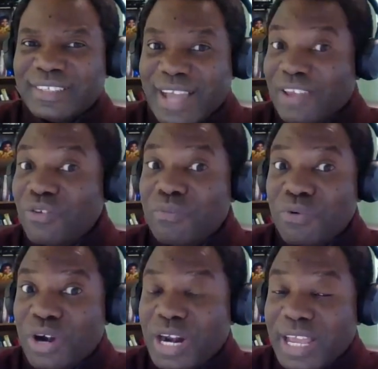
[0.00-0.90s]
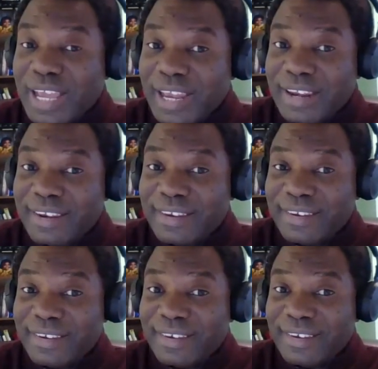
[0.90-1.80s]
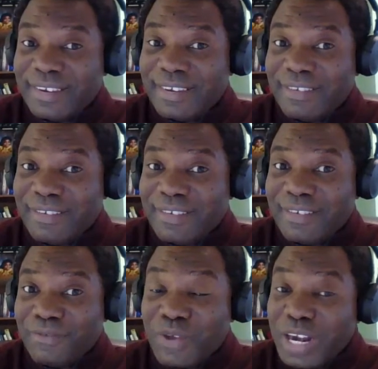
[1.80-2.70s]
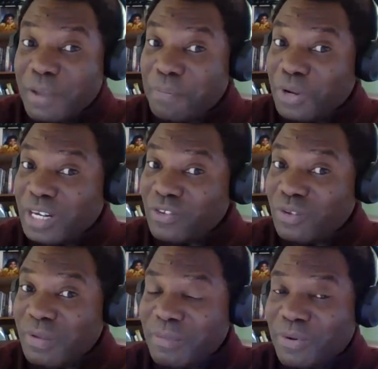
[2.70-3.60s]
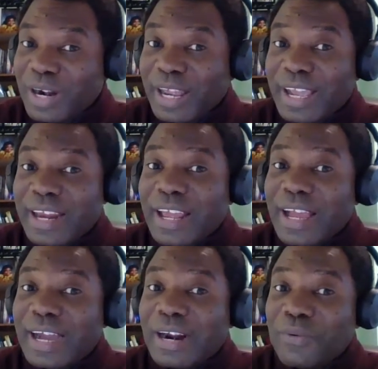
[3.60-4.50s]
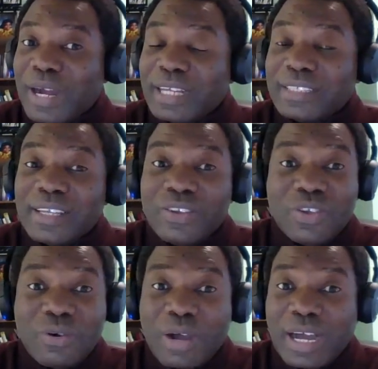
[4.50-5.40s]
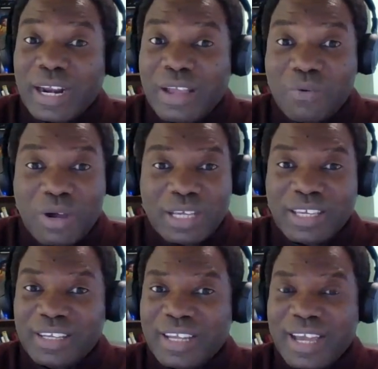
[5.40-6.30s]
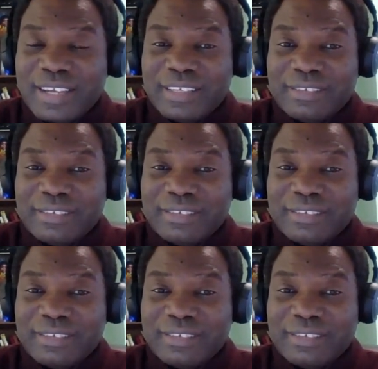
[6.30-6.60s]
Are you born again? Very important to be born again, otherwise you are a walking dead.